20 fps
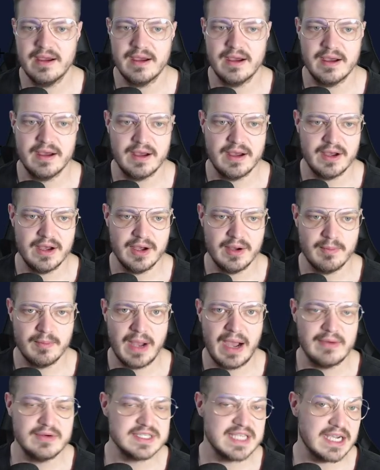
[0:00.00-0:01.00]

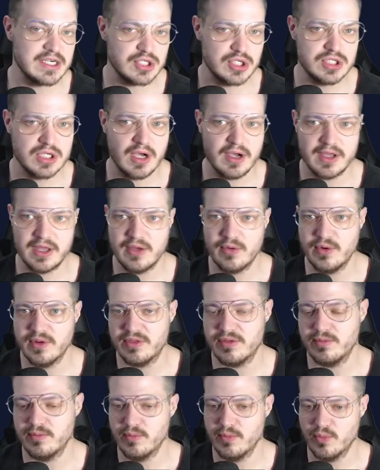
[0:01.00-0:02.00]
I was actually talking
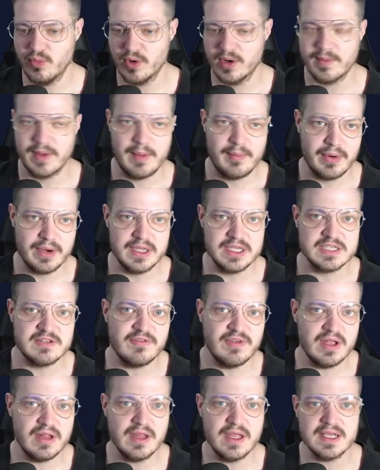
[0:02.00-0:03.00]
with one of my buddies,
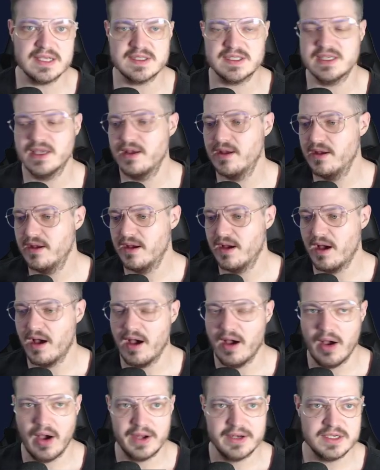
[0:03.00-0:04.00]
Felix,
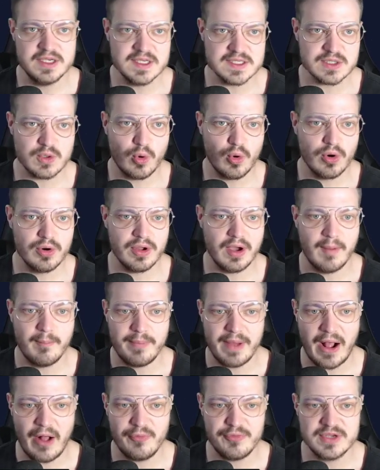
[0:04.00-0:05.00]
on Discord
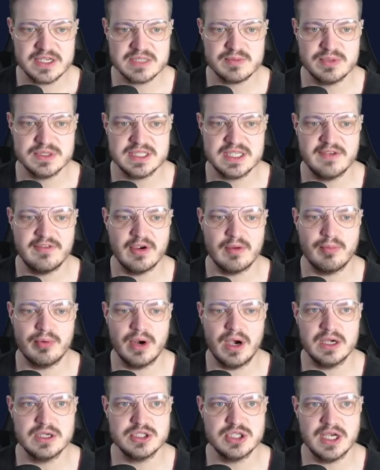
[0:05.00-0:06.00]
about this specific
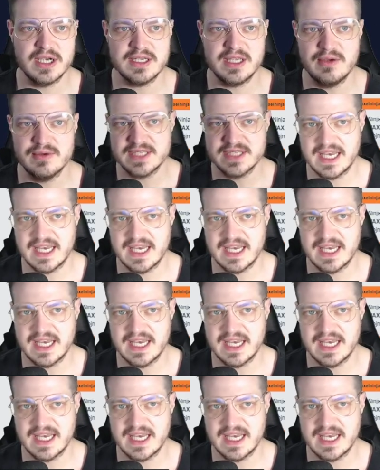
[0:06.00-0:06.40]
project.